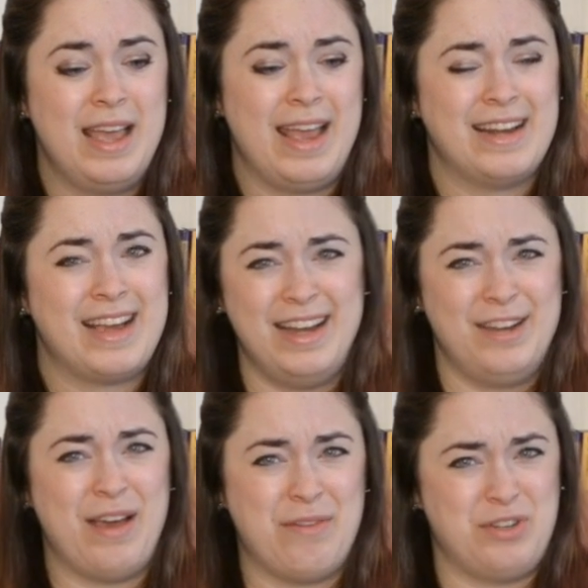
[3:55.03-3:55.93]
and kind
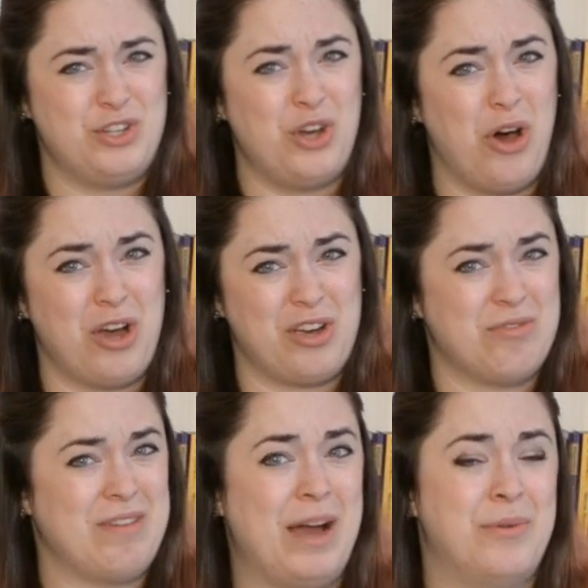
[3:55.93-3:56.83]
of have to talk
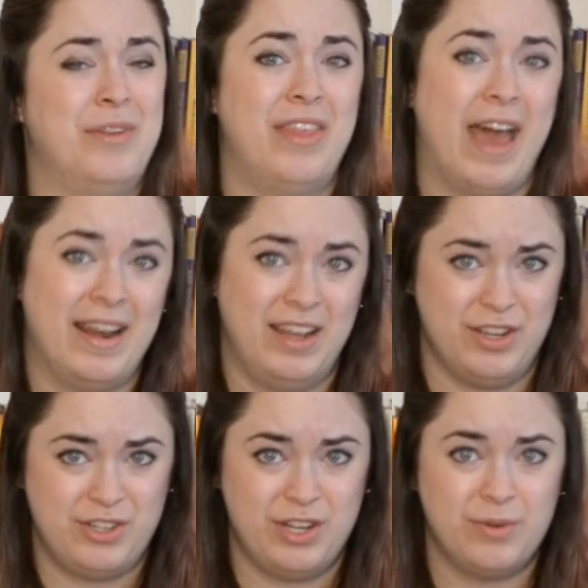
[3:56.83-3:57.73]
around that
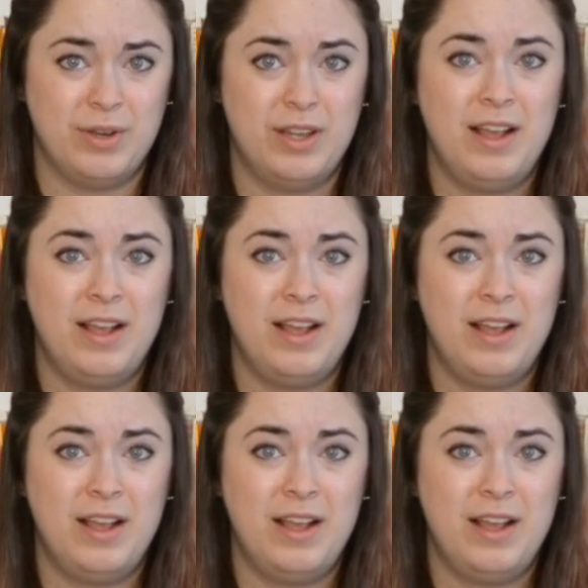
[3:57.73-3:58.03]
issue.